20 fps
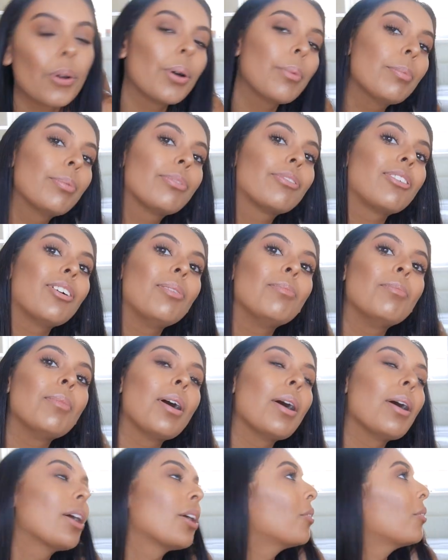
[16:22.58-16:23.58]
up
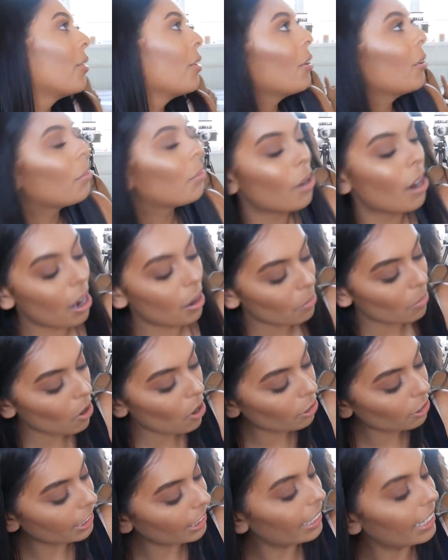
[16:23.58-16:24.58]
from good old
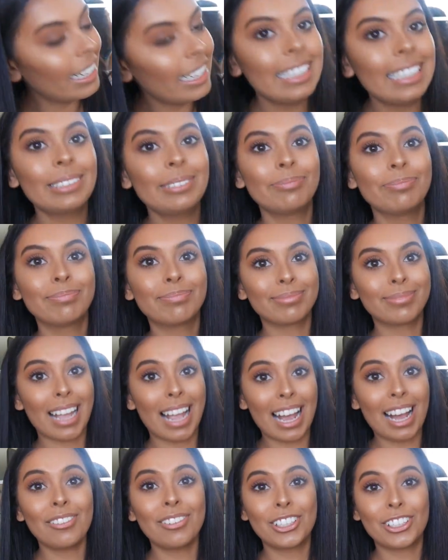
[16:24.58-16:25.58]
Primani.
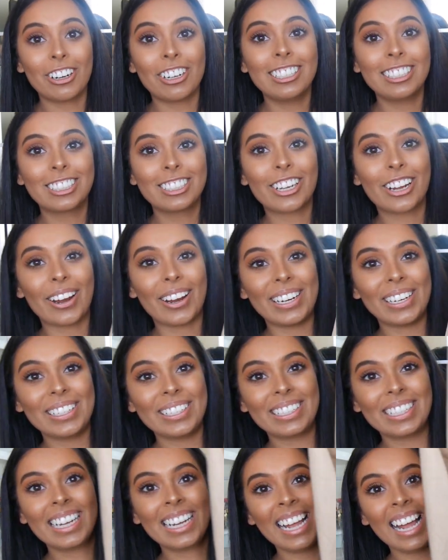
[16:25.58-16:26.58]
I have a trench
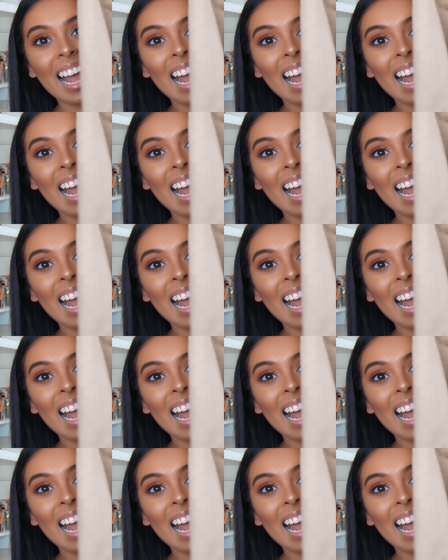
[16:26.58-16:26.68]
coat